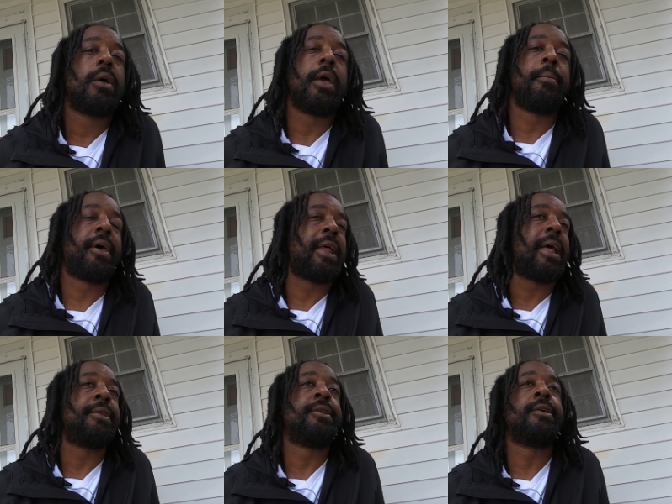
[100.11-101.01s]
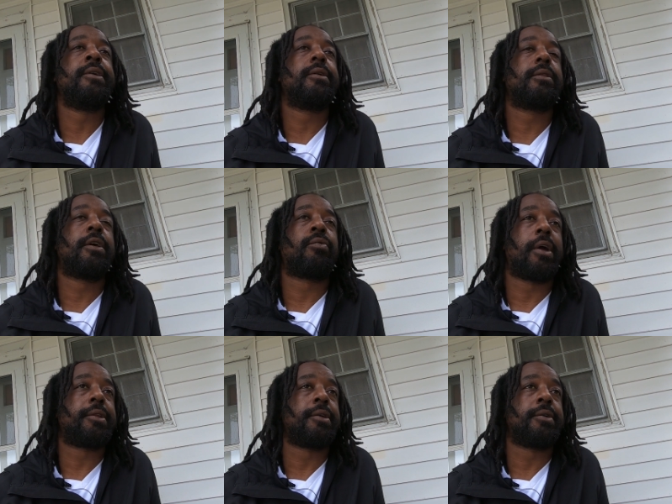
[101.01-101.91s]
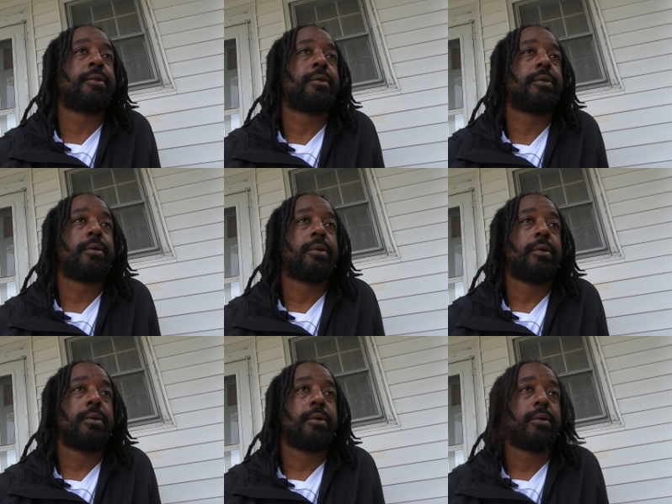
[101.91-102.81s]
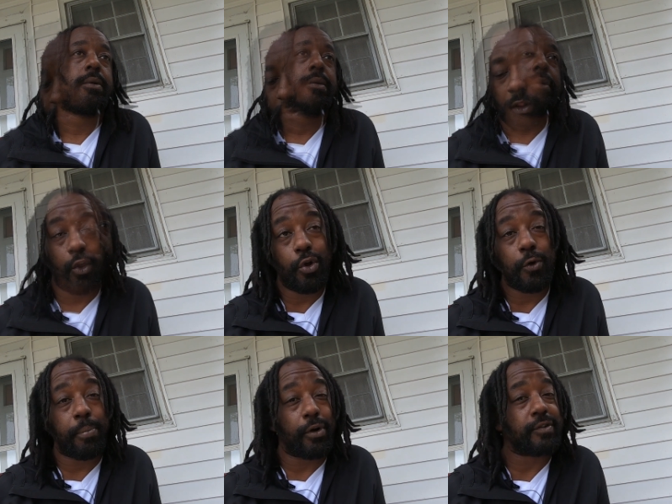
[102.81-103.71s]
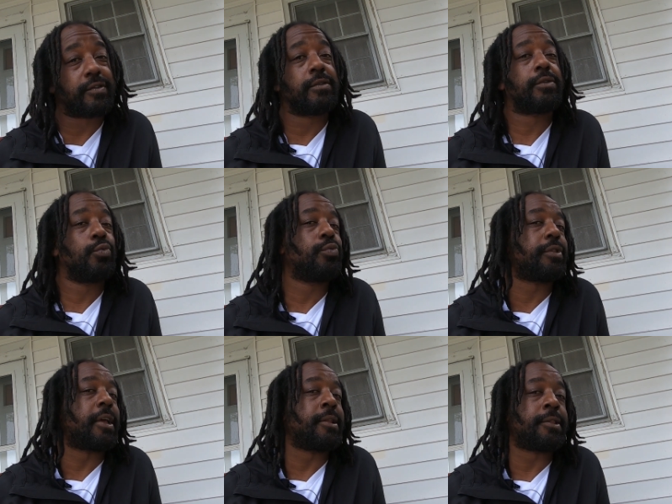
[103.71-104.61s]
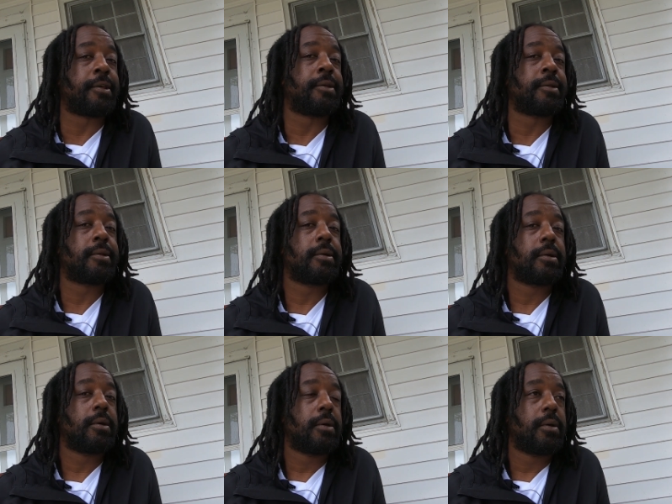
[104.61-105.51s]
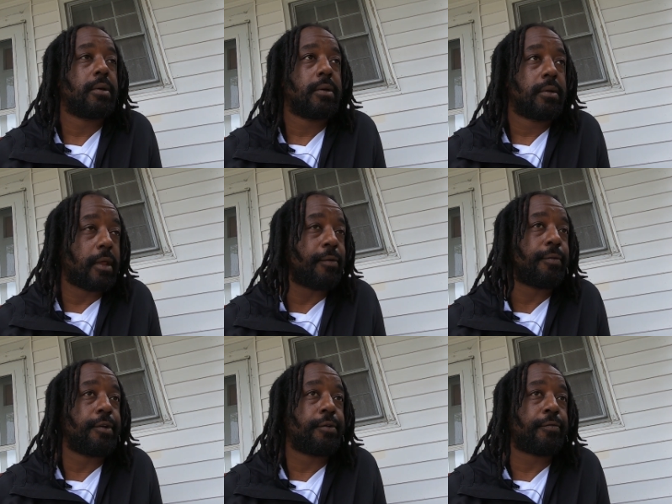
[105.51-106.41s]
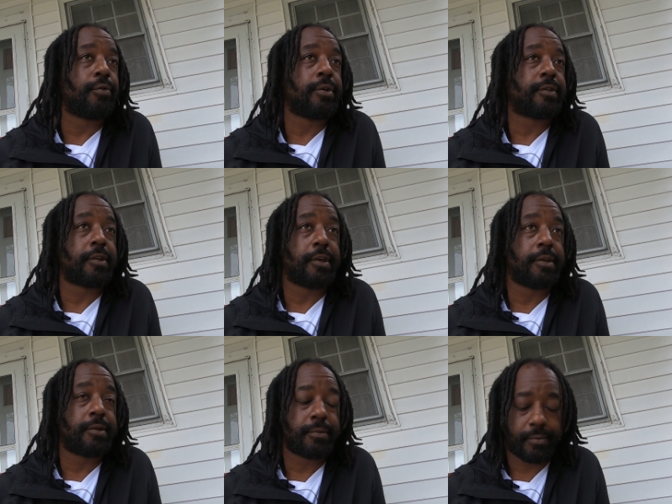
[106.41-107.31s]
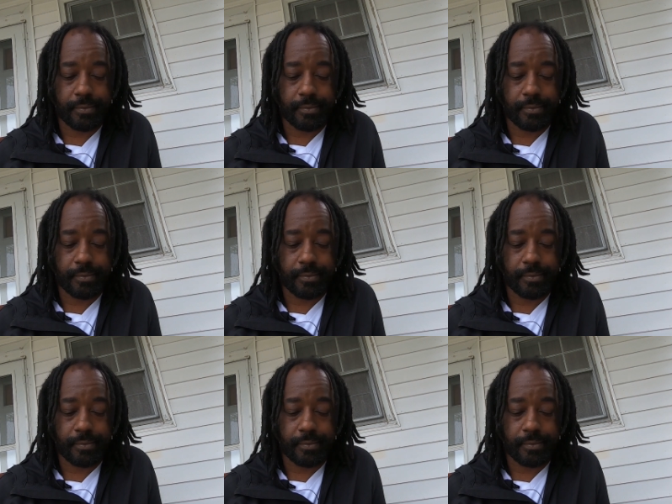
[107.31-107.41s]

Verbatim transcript: Hey man, I need, they right there. A loyal person through thick and thin definitely a friend to the end.